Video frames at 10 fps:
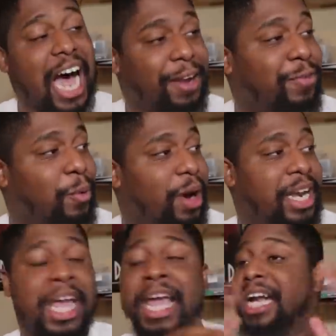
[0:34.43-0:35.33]
I, for
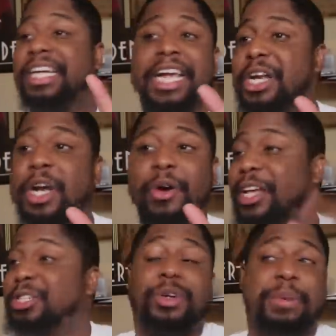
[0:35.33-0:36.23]
one, didn't
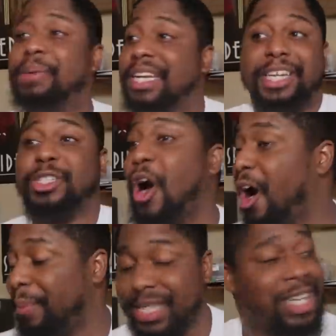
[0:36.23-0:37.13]
know that you could be this
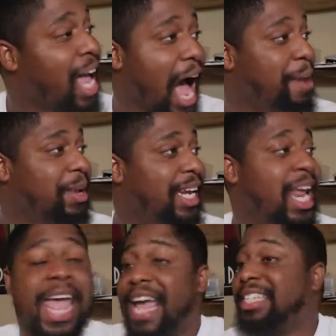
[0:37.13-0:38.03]
garbage. I
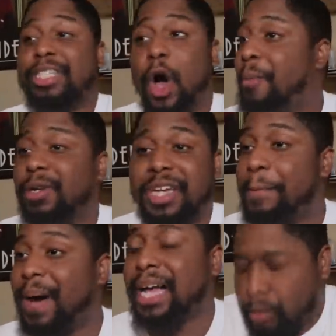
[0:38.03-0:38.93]
mean, it's
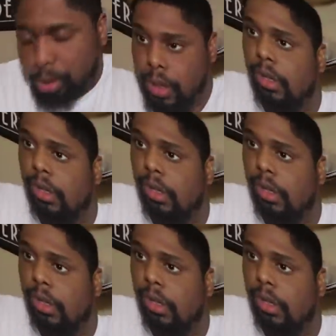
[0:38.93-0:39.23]
almost impossible.